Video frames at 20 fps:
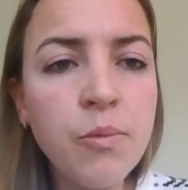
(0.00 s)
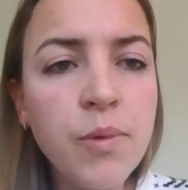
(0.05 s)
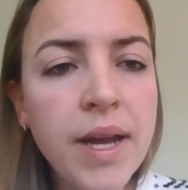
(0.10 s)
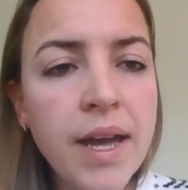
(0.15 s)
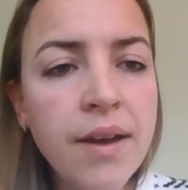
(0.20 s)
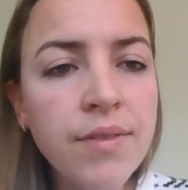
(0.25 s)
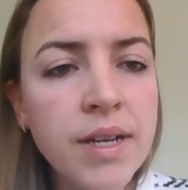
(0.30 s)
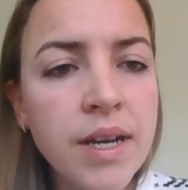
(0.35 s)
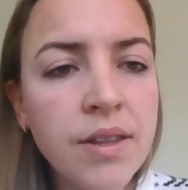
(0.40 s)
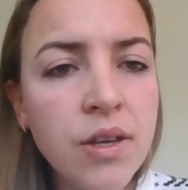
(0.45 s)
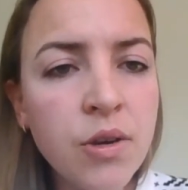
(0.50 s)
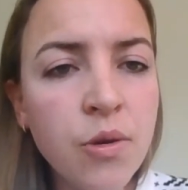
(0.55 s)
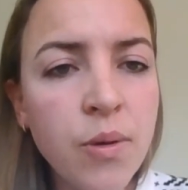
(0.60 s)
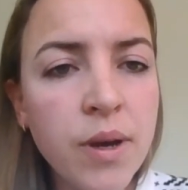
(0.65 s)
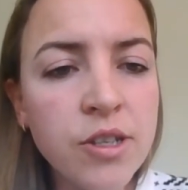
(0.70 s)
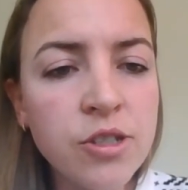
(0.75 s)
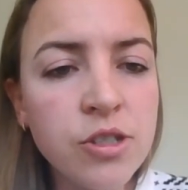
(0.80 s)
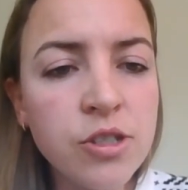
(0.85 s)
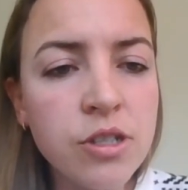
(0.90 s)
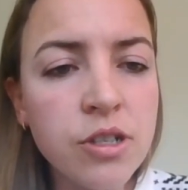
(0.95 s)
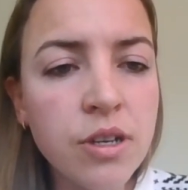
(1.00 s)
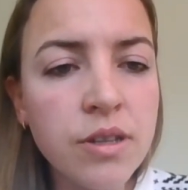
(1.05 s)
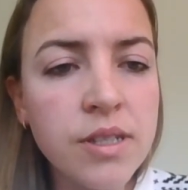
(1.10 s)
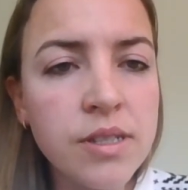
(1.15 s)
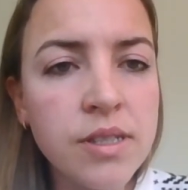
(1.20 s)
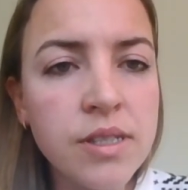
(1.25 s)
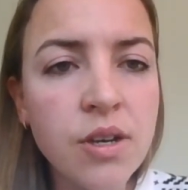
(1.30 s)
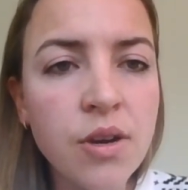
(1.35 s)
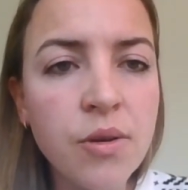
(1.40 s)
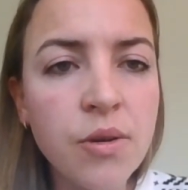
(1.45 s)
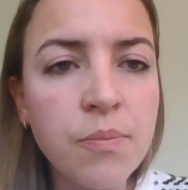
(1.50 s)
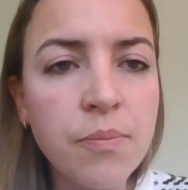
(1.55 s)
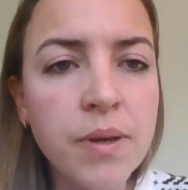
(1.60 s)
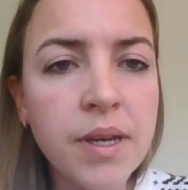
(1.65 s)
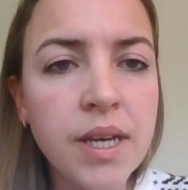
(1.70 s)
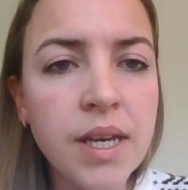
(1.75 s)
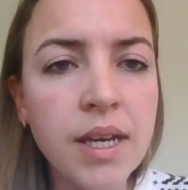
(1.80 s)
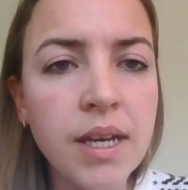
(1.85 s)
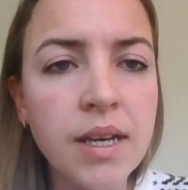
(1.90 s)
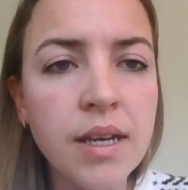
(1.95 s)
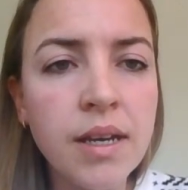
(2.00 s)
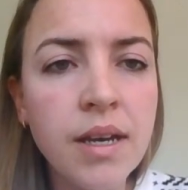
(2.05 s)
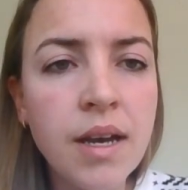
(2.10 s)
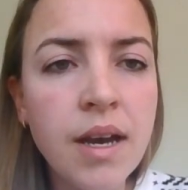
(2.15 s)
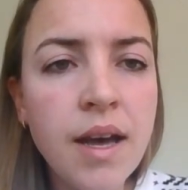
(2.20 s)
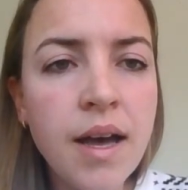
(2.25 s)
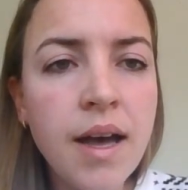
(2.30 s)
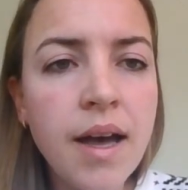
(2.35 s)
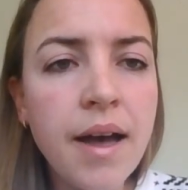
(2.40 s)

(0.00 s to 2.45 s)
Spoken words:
We have another question on the COP.